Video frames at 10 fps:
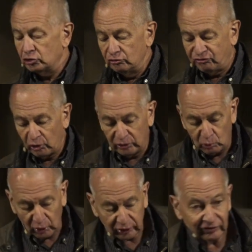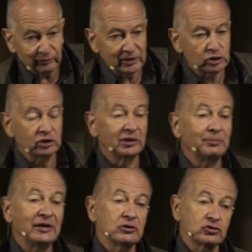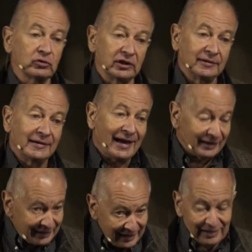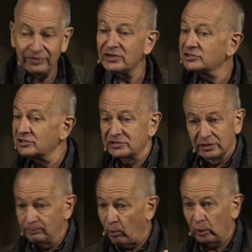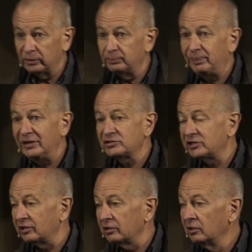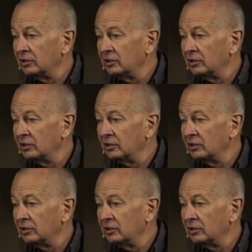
for the work of mission and ministry. And again, this is an important piece here